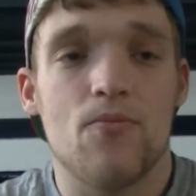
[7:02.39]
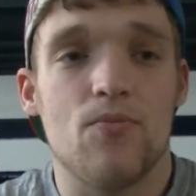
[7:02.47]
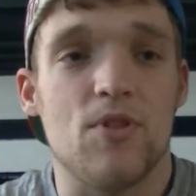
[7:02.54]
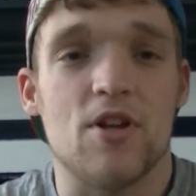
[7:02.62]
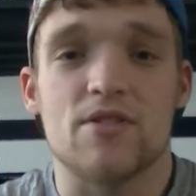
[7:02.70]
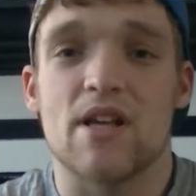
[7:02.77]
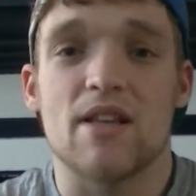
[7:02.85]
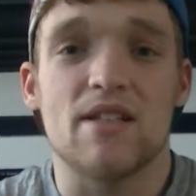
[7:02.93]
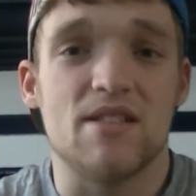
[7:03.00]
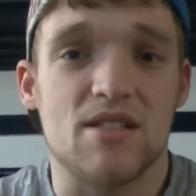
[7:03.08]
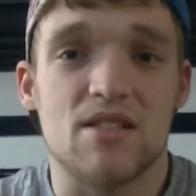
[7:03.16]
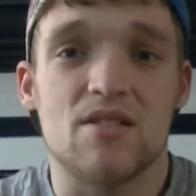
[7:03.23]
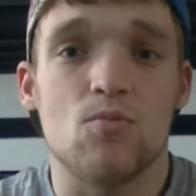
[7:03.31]
there's at
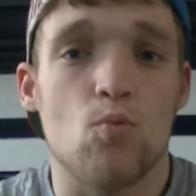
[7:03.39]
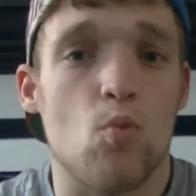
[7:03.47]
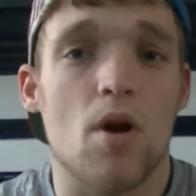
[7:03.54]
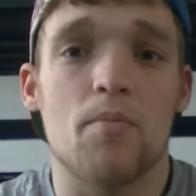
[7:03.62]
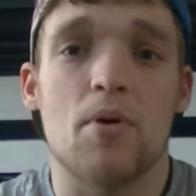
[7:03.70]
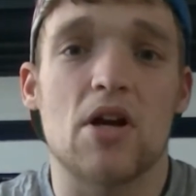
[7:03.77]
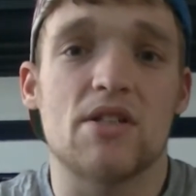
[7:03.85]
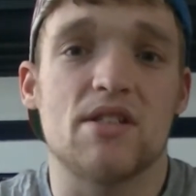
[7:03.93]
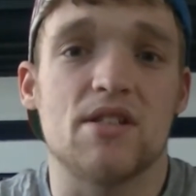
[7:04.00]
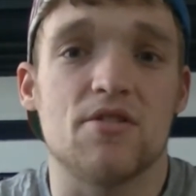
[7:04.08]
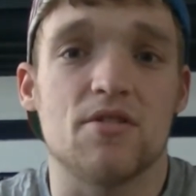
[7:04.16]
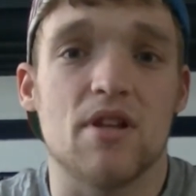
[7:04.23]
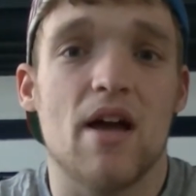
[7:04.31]
least one person
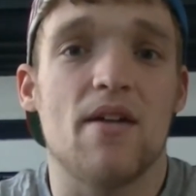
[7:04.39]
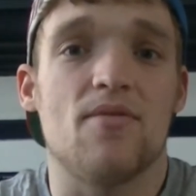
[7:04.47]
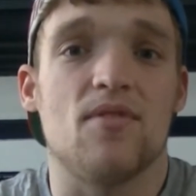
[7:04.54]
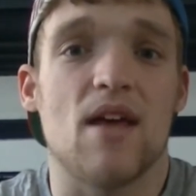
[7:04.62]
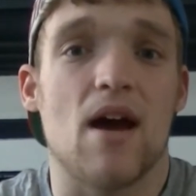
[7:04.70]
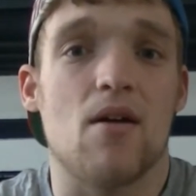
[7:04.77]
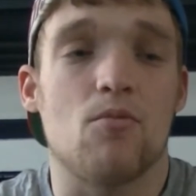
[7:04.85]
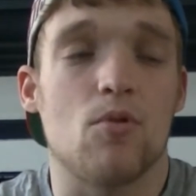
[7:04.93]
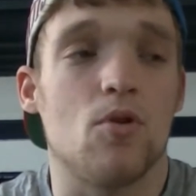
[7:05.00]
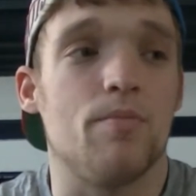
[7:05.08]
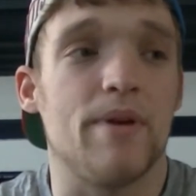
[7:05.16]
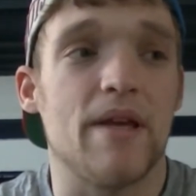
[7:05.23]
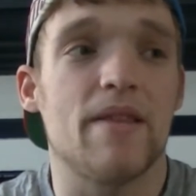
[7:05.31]
in your life that
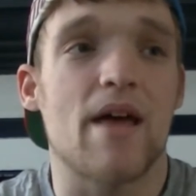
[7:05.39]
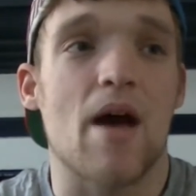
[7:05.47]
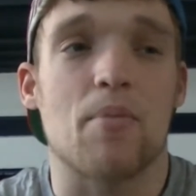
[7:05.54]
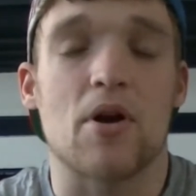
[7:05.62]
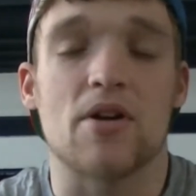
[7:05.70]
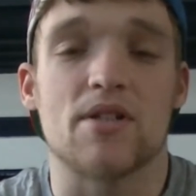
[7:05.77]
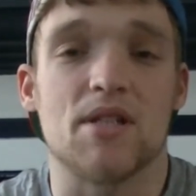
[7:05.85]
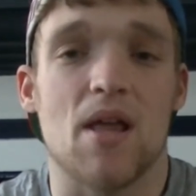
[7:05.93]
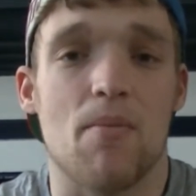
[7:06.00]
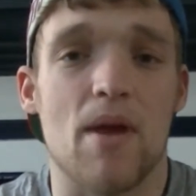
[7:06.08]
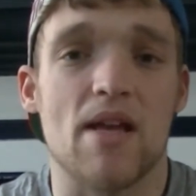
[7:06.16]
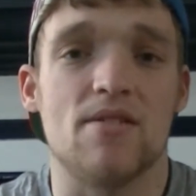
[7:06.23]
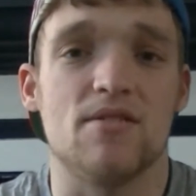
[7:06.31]
will be that person
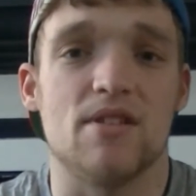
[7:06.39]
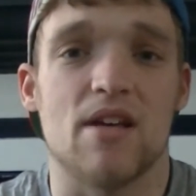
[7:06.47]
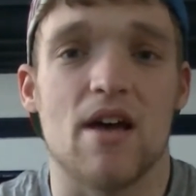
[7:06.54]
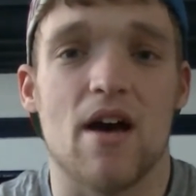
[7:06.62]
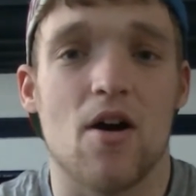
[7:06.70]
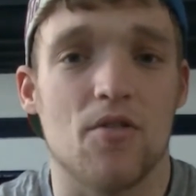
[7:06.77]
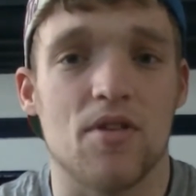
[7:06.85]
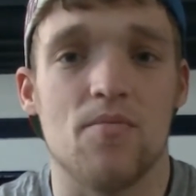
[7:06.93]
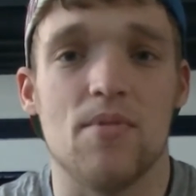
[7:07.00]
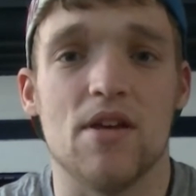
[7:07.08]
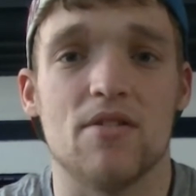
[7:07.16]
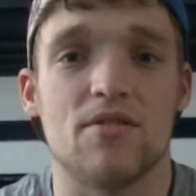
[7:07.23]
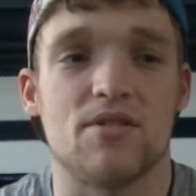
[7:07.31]
that makes you the healthy
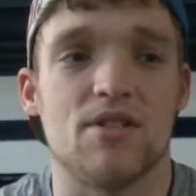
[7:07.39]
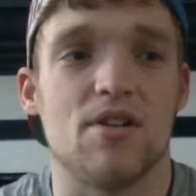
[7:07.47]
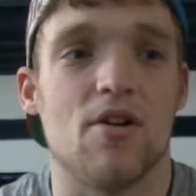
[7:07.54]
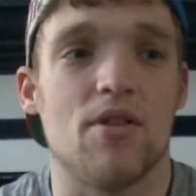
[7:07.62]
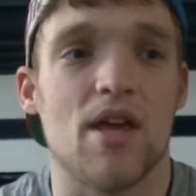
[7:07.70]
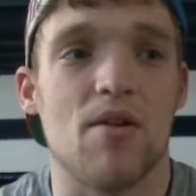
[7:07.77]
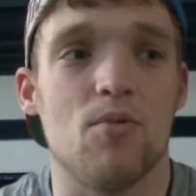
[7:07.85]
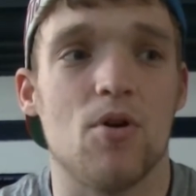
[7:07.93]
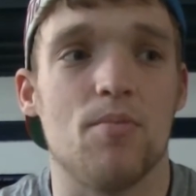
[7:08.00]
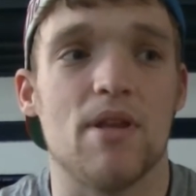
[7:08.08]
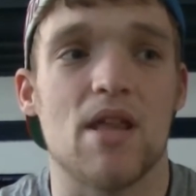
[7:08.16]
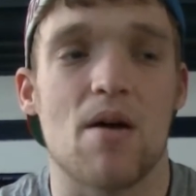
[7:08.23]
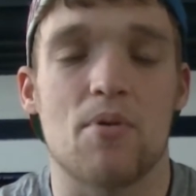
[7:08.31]
meals. They will
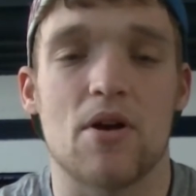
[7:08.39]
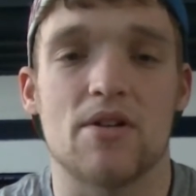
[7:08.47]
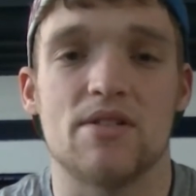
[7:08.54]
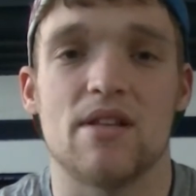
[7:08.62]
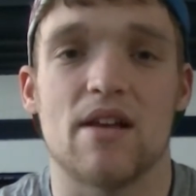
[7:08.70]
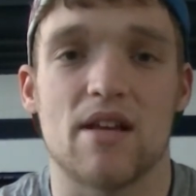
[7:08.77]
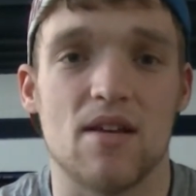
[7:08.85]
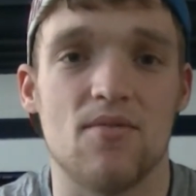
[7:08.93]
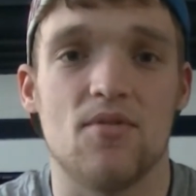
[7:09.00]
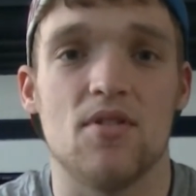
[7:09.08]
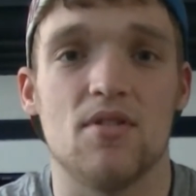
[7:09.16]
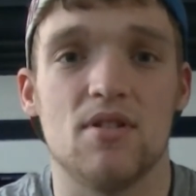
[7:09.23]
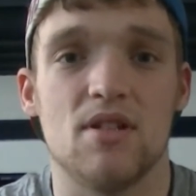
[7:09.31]
be that person that
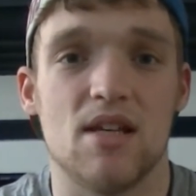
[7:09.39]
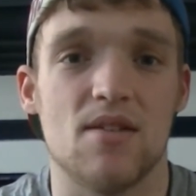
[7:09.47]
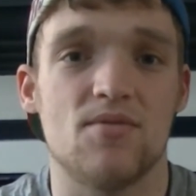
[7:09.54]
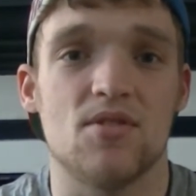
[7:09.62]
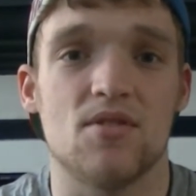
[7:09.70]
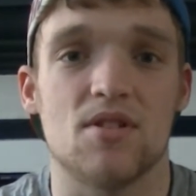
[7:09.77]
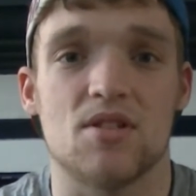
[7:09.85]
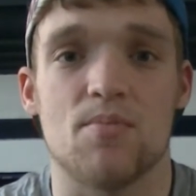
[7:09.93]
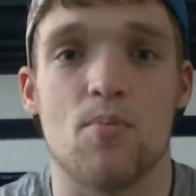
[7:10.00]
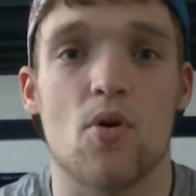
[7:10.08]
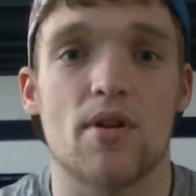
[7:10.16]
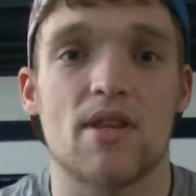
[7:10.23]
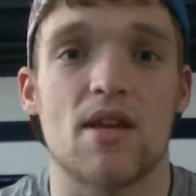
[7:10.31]
gives you the
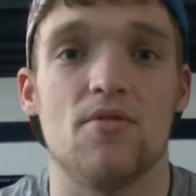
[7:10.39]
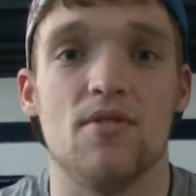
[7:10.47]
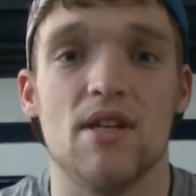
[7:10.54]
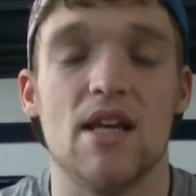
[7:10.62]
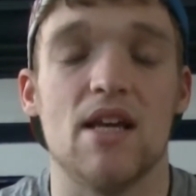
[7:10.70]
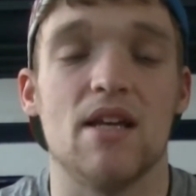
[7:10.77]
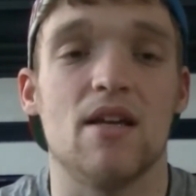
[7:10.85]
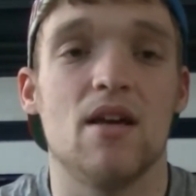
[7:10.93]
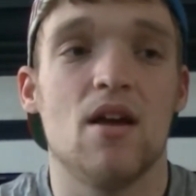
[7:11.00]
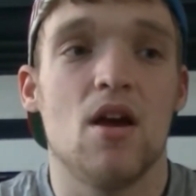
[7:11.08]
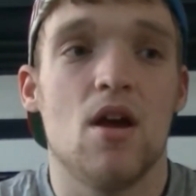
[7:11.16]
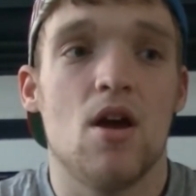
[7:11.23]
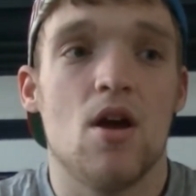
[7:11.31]
support that you need
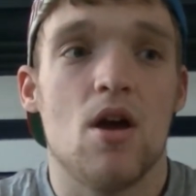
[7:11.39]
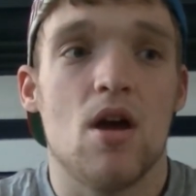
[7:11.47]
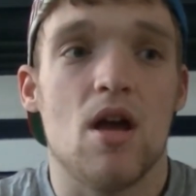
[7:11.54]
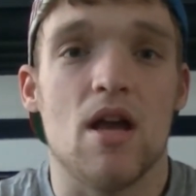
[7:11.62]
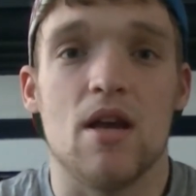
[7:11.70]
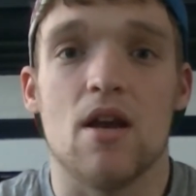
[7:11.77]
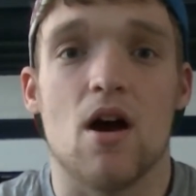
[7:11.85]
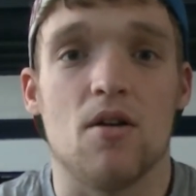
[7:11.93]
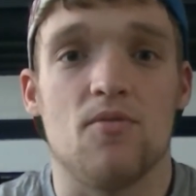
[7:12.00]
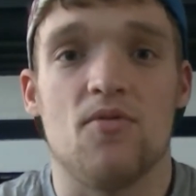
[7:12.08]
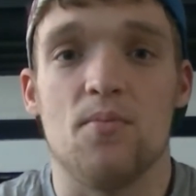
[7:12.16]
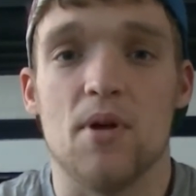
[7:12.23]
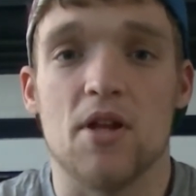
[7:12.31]
in
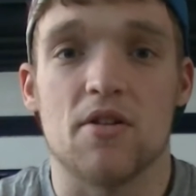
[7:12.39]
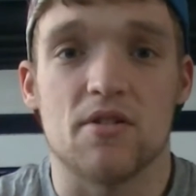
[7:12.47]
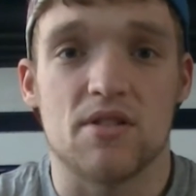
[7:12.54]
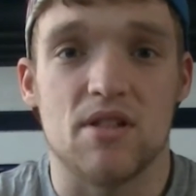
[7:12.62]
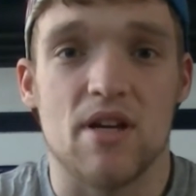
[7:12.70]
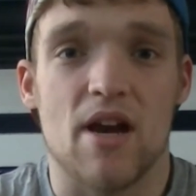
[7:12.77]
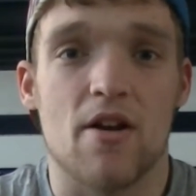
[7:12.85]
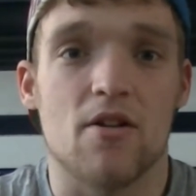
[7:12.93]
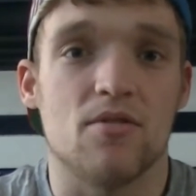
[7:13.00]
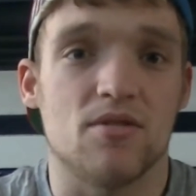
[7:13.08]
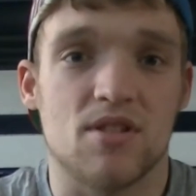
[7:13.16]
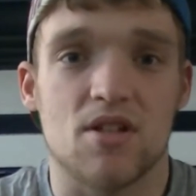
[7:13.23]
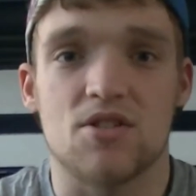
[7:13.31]
unfamiliar
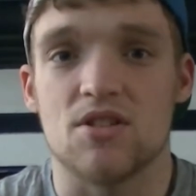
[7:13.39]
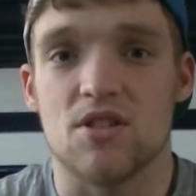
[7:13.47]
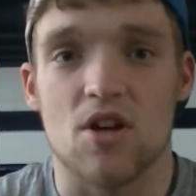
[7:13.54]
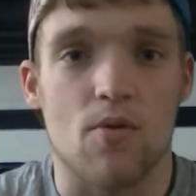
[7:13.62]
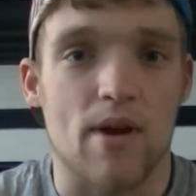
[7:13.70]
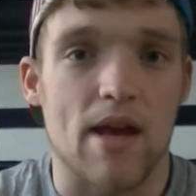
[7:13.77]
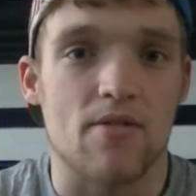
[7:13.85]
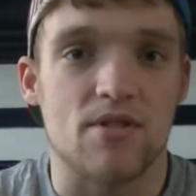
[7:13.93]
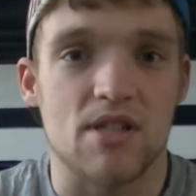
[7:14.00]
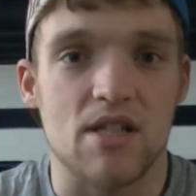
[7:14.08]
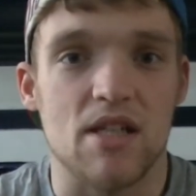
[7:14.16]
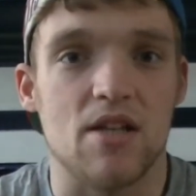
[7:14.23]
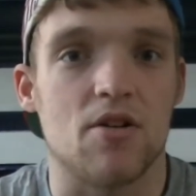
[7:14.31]
scenarios, such as going out
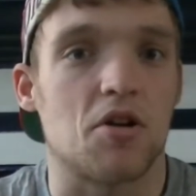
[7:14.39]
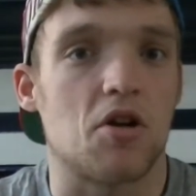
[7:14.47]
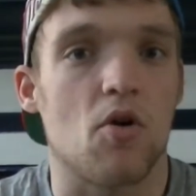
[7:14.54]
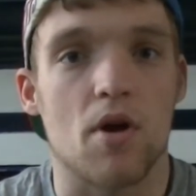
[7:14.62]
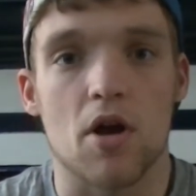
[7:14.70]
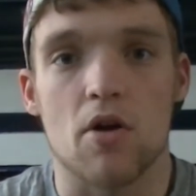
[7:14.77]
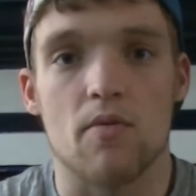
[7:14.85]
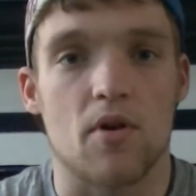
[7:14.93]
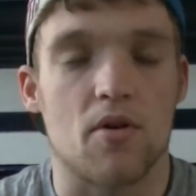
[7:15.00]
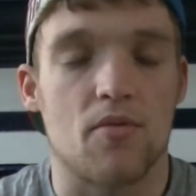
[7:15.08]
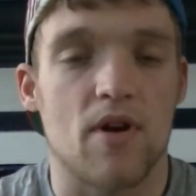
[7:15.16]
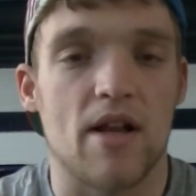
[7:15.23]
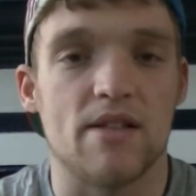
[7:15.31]
to eat or going over
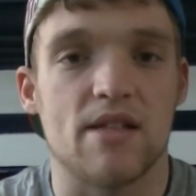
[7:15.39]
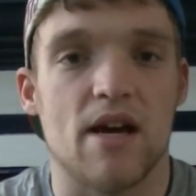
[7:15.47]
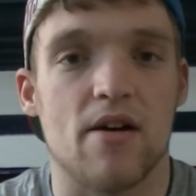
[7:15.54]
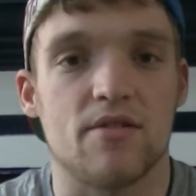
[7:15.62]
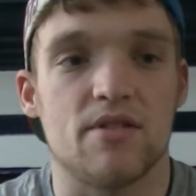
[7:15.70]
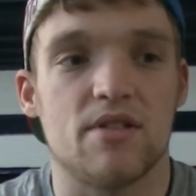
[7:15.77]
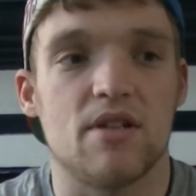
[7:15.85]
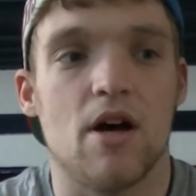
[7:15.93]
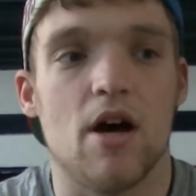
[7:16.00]
a friend's house.